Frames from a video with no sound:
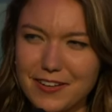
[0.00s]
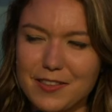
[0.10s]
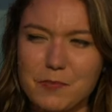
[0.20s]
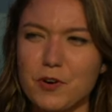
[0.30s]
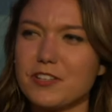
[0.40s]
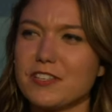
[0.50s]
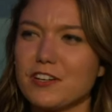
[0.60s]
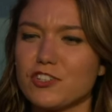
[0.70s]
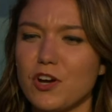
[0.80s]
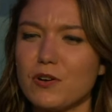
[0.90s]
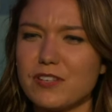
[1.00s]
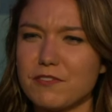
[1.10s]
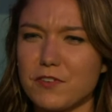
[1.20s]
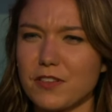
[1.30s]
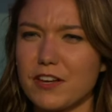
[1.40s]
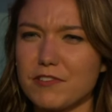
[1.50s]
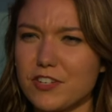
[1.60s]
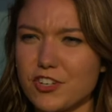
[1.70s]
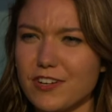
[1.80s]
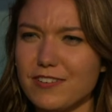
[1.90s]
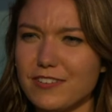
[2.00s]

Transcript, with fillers: the books that are chosen for literature,